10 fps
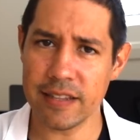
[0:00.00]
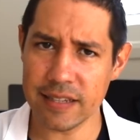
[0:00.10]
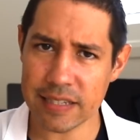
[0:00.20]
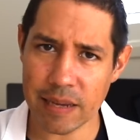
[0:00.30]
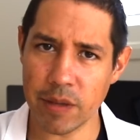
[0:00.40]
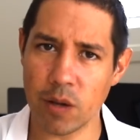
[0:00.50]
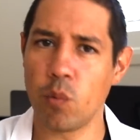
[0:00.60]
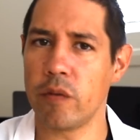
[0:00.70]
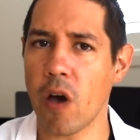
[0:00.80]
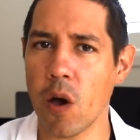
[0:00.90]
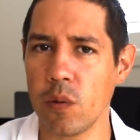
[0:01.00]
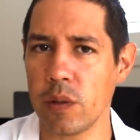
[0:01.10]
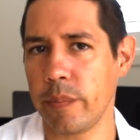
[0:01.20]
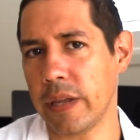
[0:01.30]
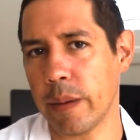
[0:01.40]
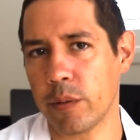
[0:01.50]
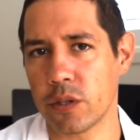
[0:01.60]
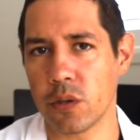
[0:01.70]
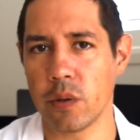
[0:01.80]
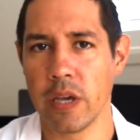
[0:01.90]
This is something we've only been able
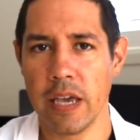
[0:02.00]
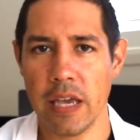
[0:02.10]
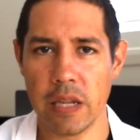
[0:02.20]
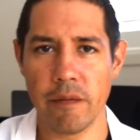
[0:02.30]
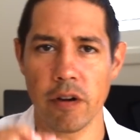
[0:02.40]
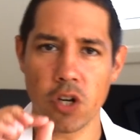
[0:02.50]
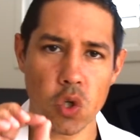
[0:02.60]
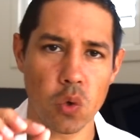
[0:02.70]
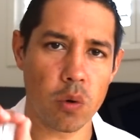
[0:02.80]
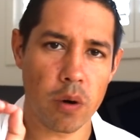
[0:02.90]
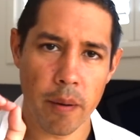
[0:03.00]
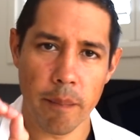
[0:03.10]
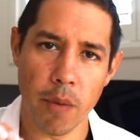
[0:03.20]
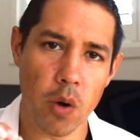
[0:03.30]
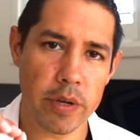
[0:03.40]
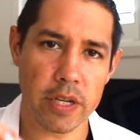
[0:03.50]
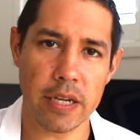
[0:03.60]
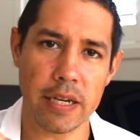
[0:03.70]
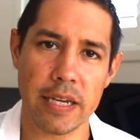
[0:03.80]
to do in a very short moment in